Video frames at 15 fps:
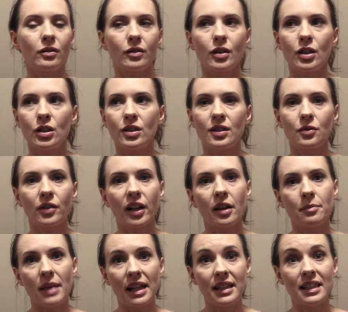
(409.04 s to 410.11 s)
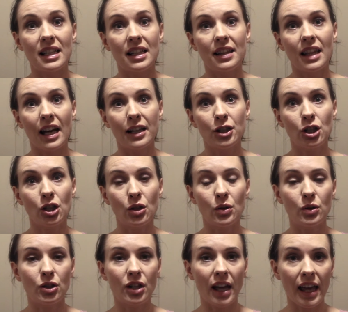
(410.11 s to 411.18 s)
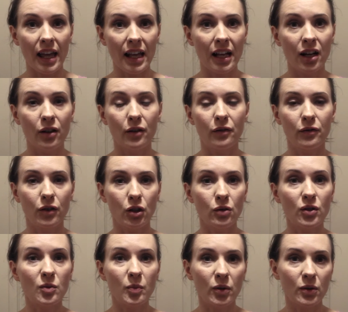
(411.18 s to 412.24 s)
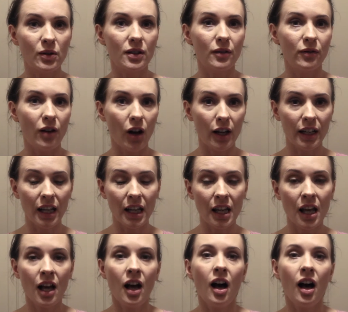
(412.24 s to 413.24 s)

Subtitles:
It's recommended that you take a few spoons of honey